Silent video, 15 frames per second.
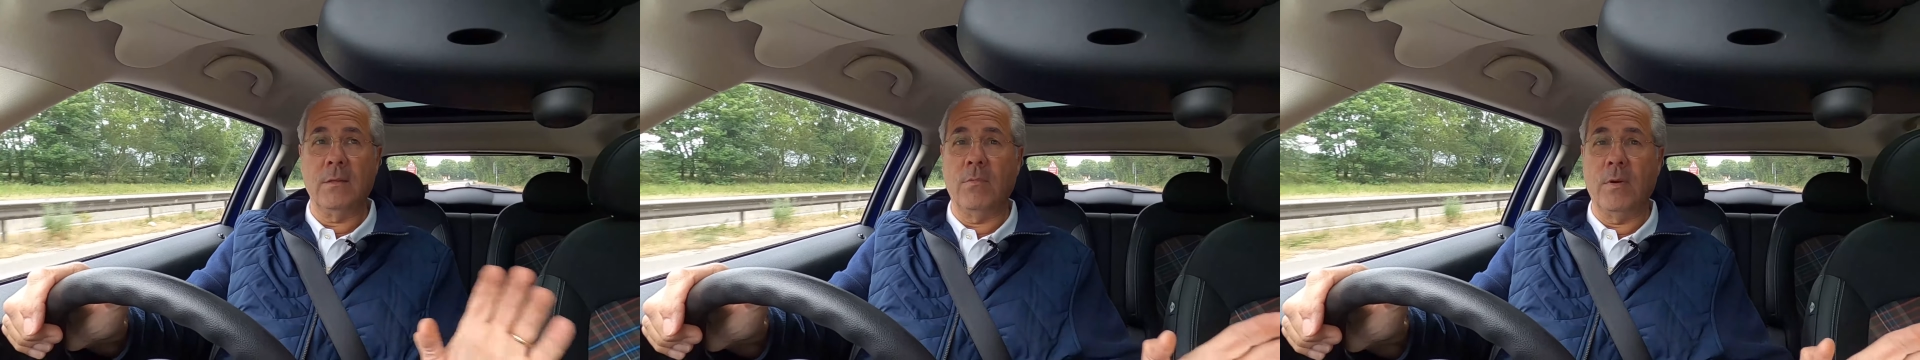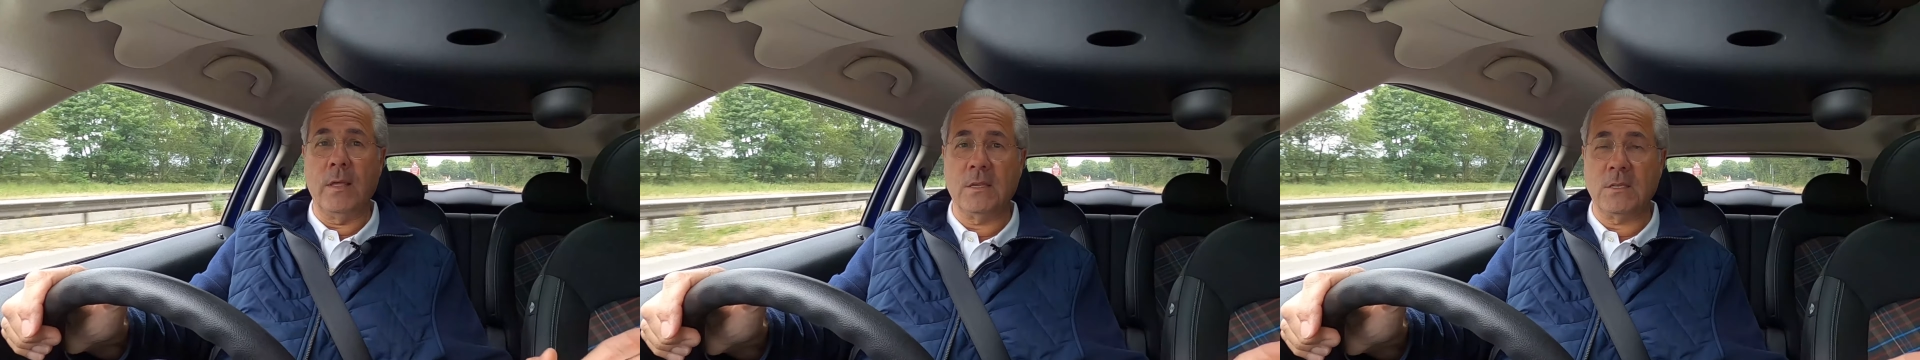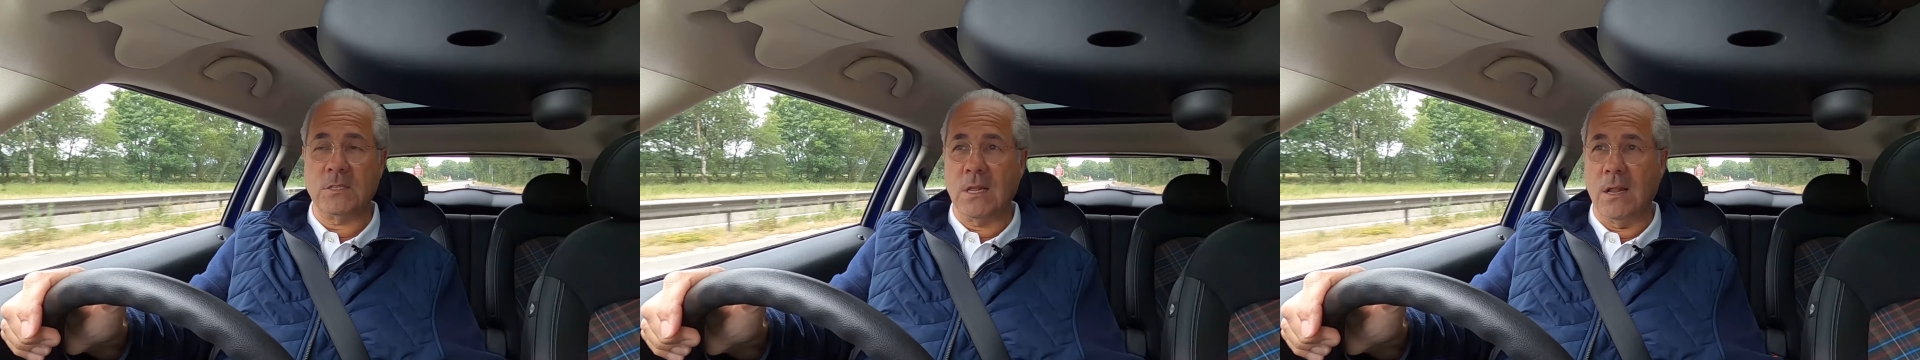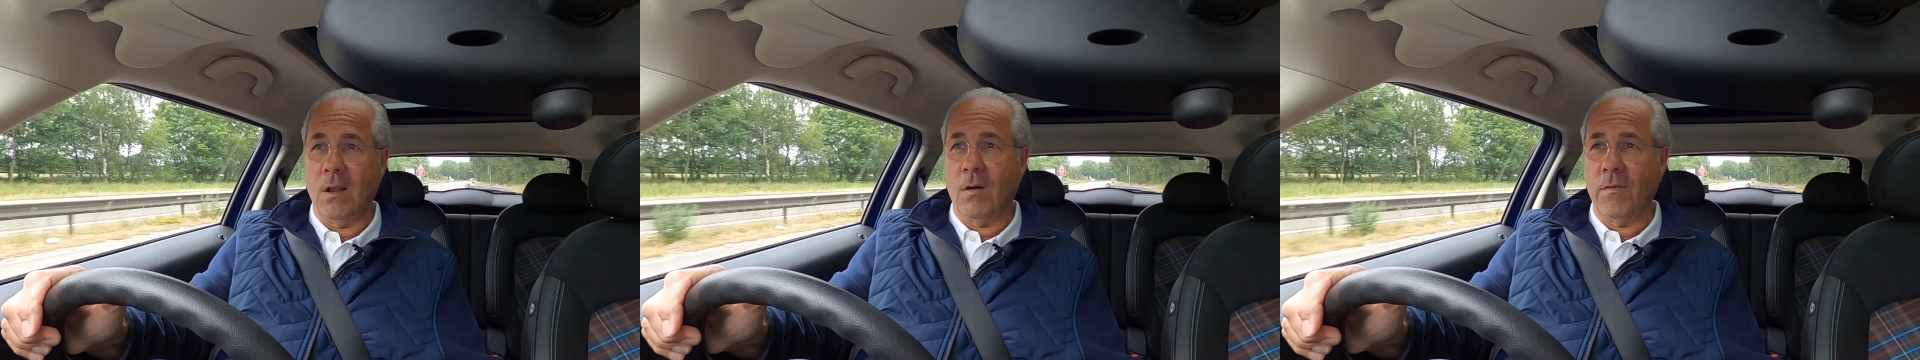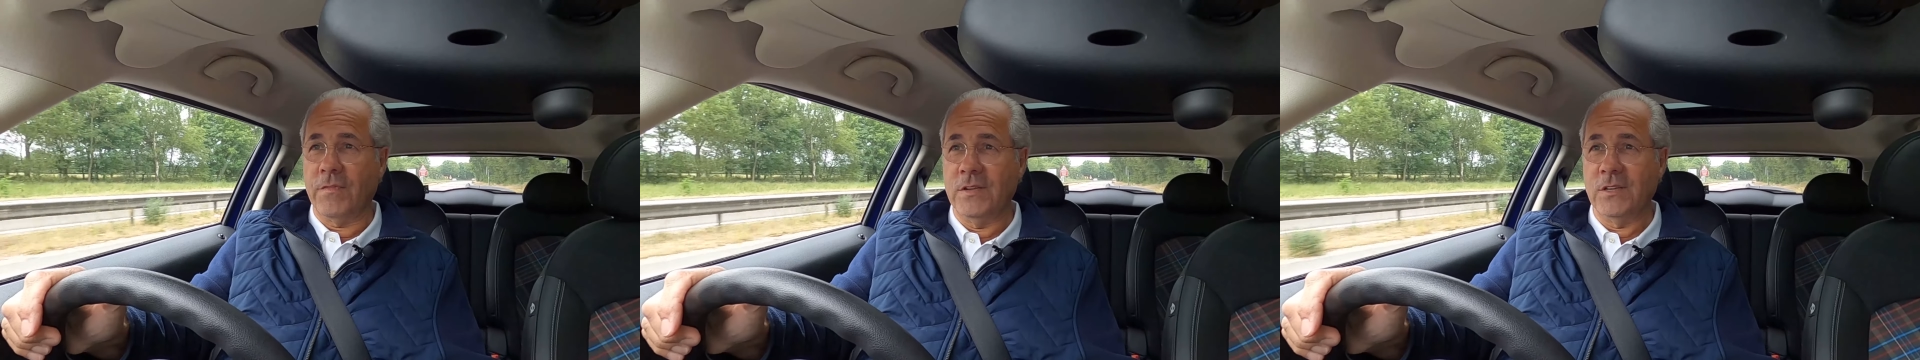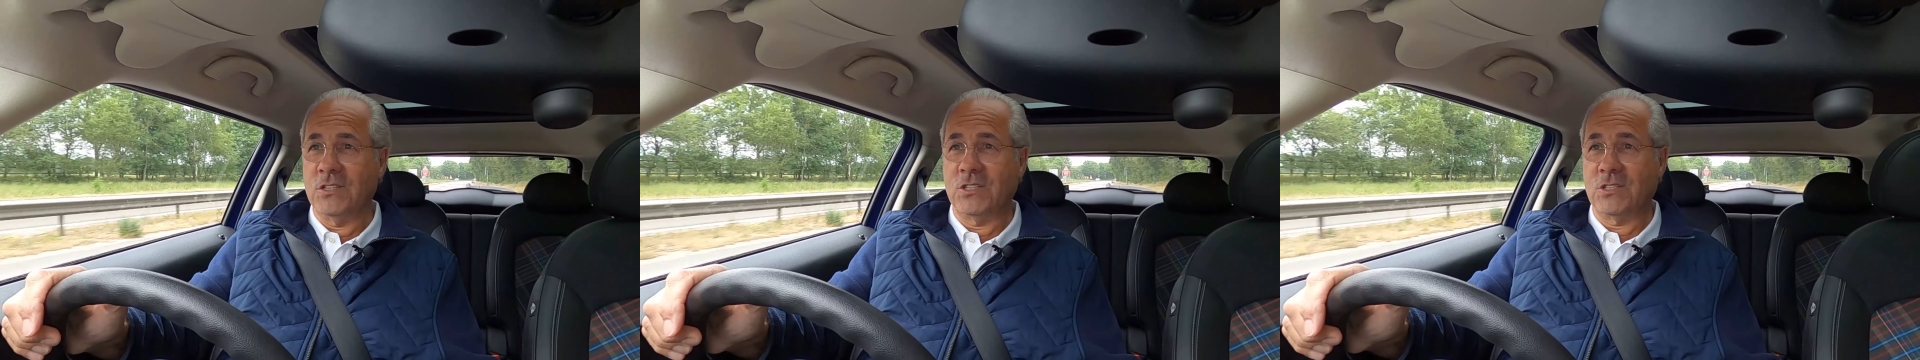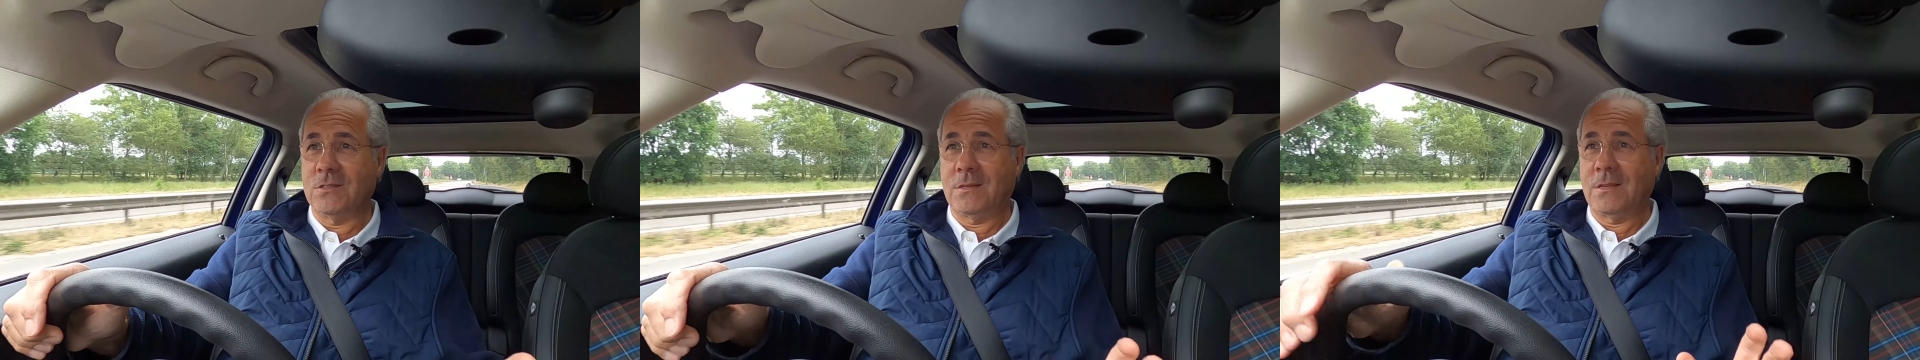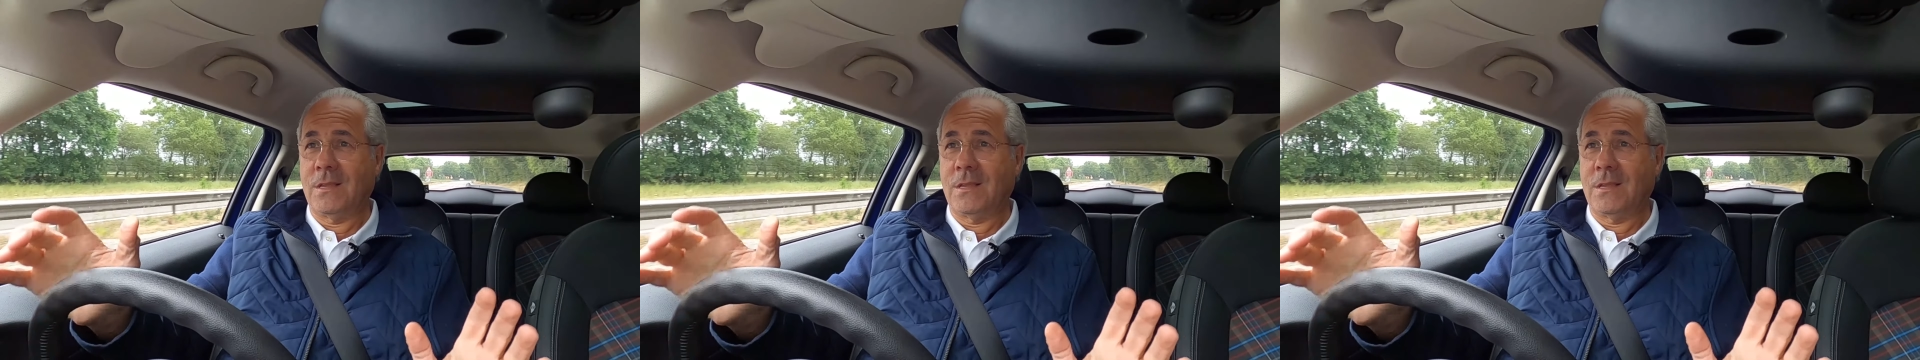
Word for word: the rig still offers